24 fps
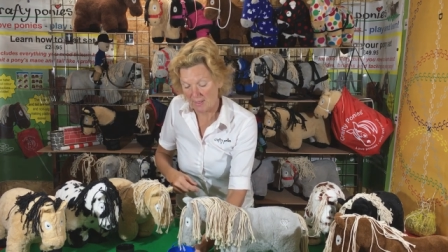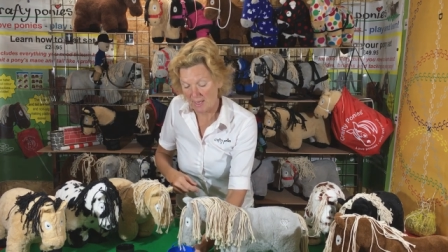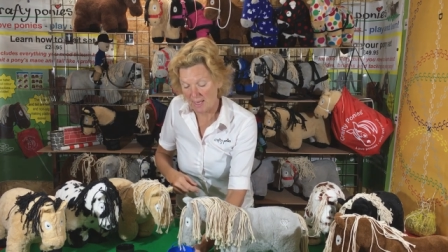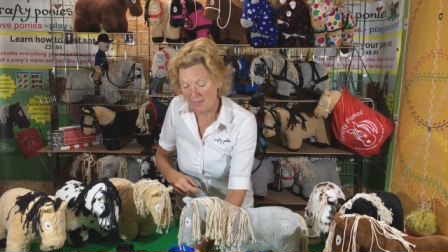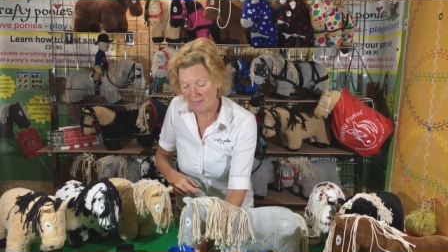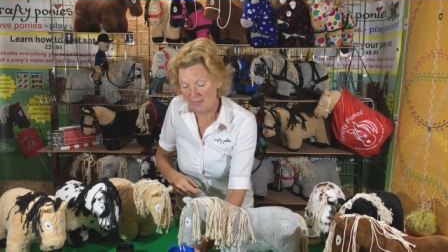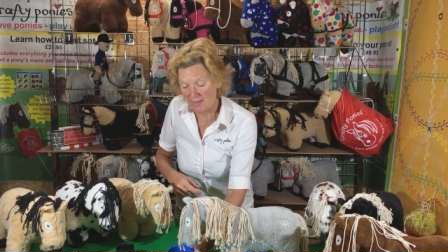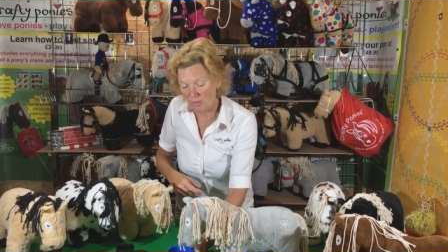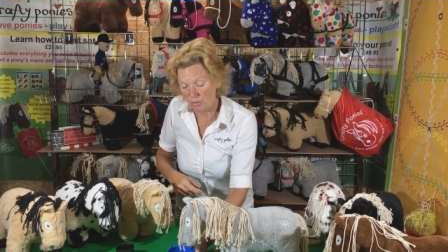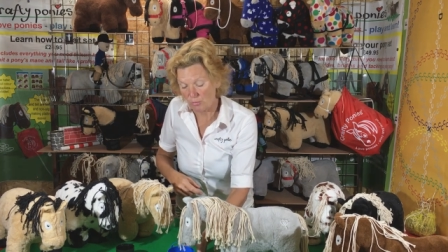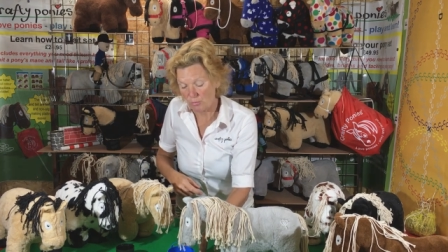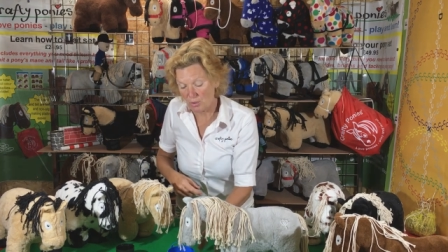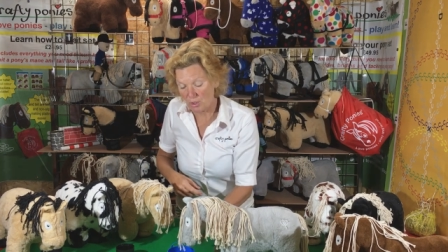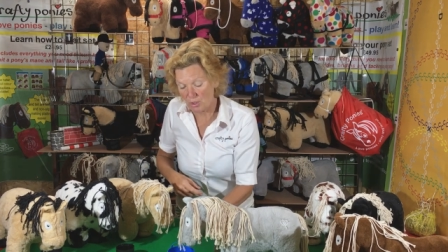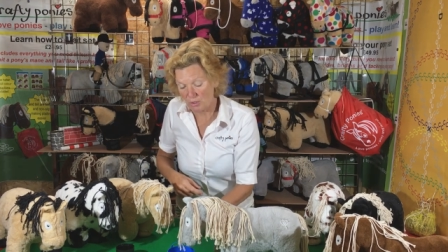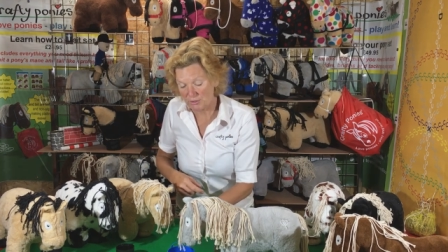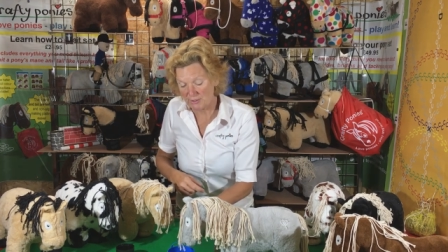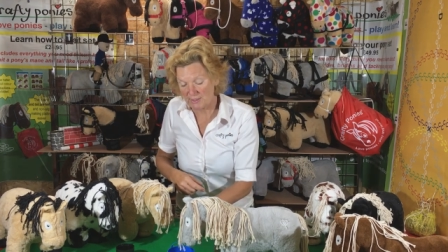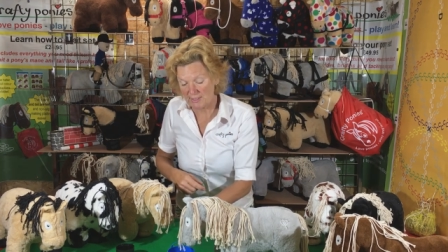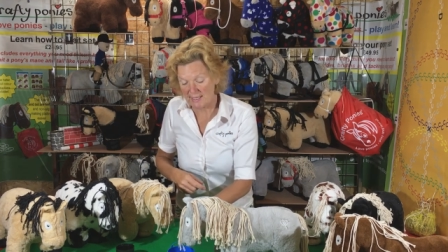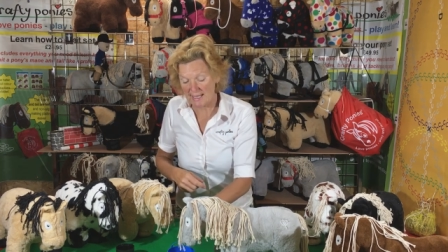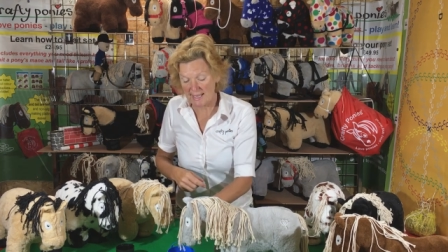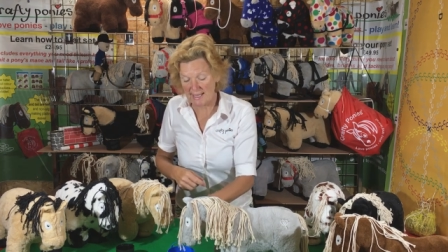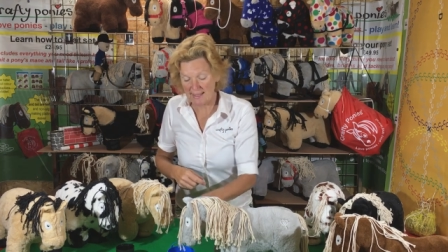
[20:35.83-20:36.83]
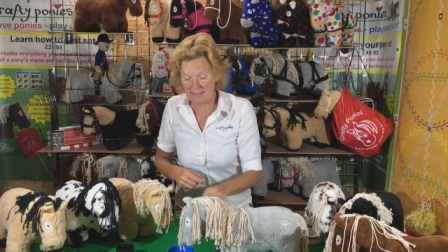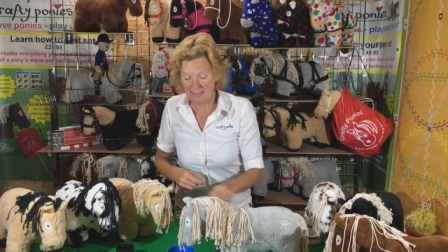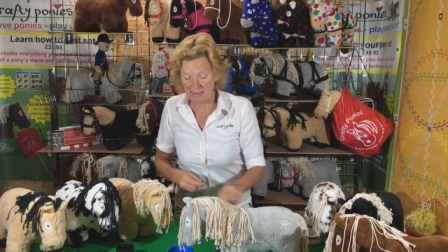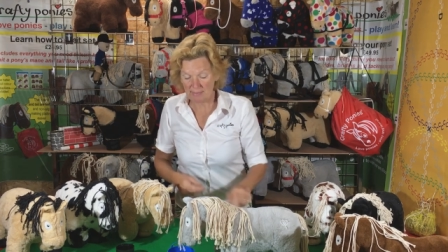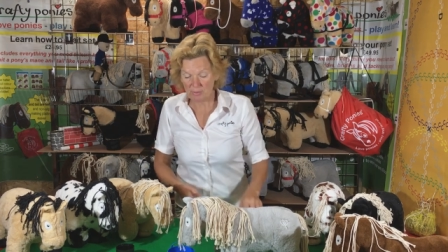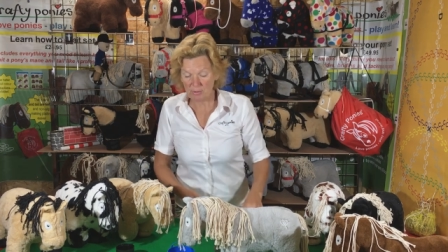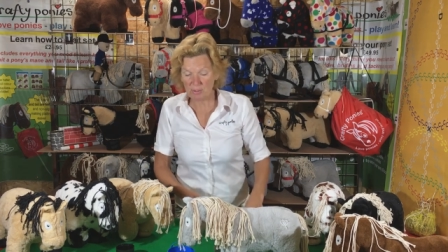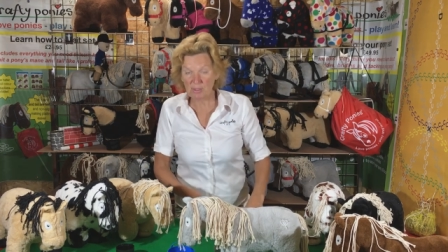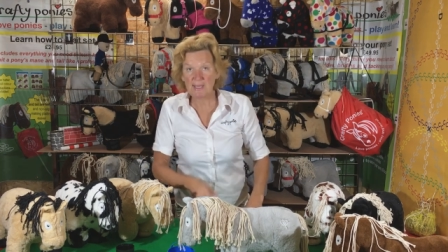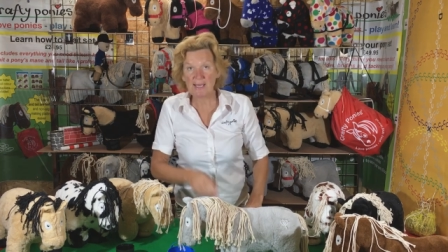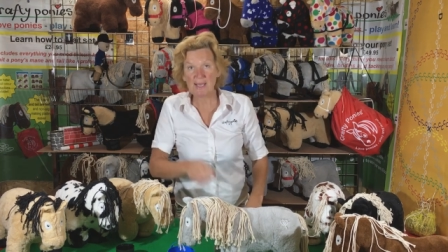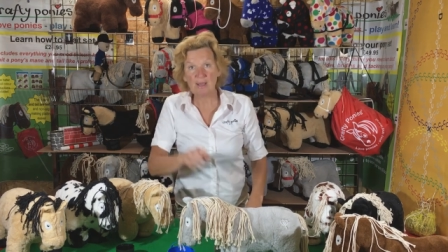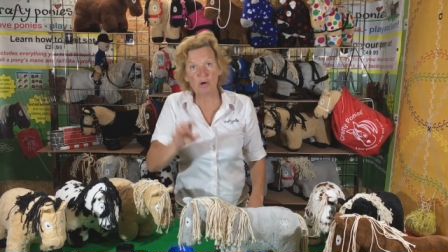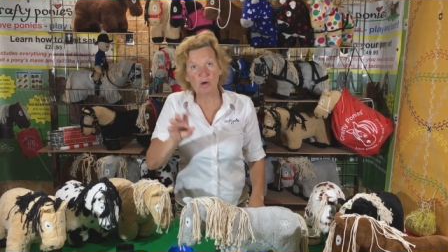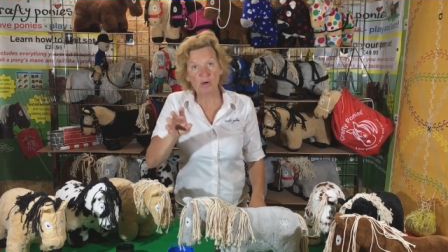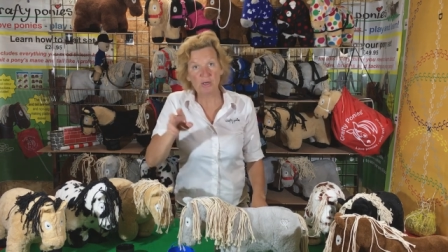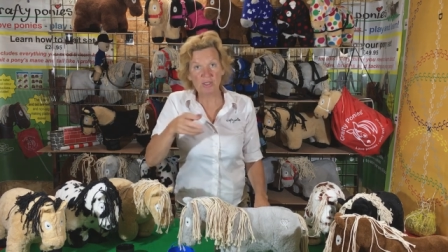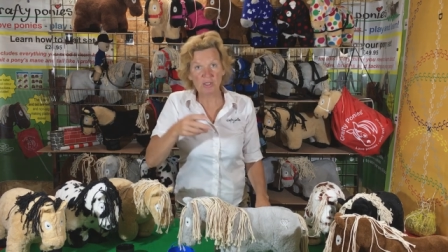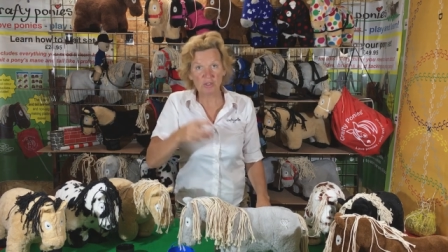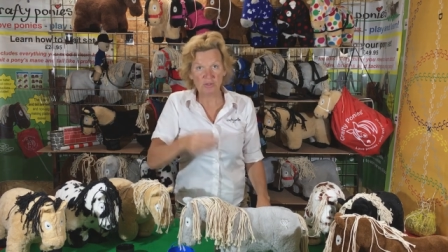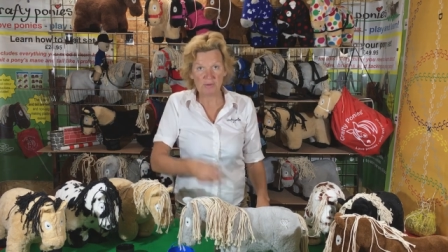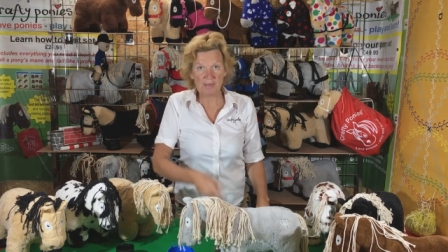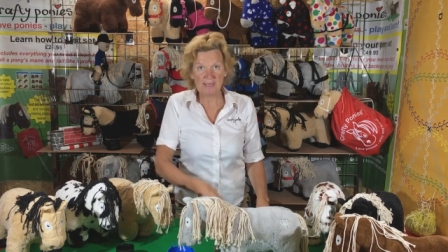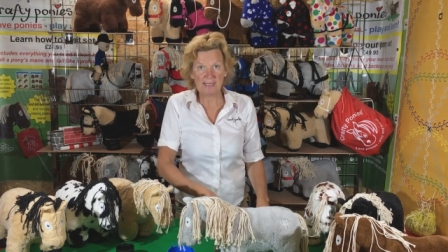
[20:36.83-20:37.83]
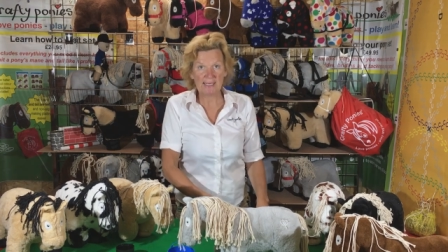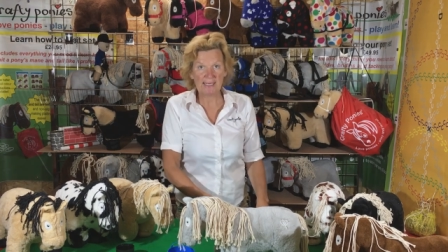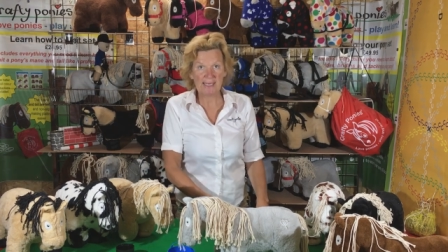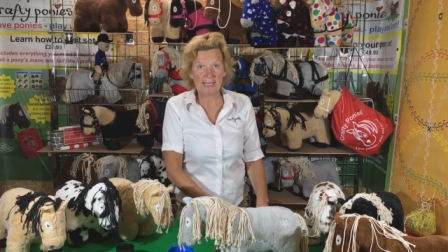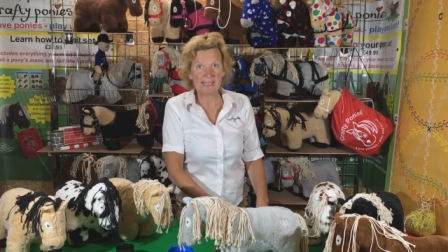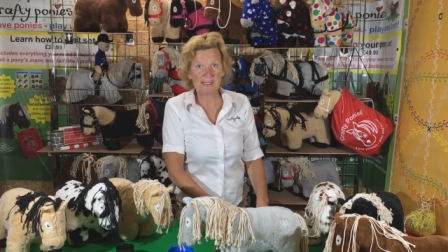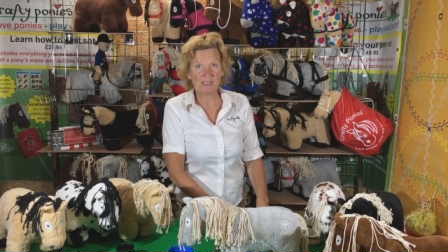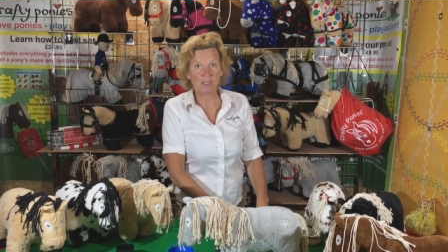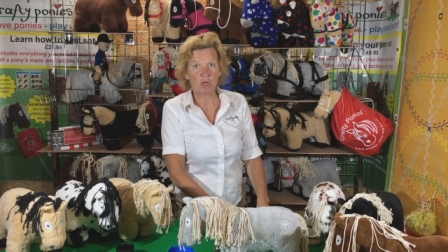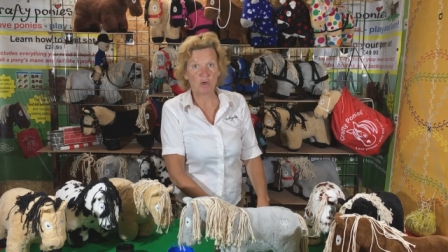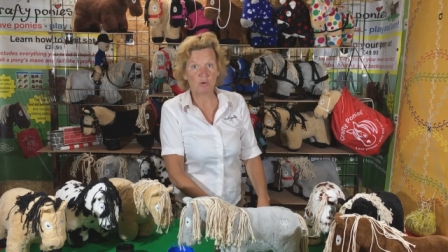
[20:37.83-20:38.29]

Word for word: and then the water in the bucket or in the drinker is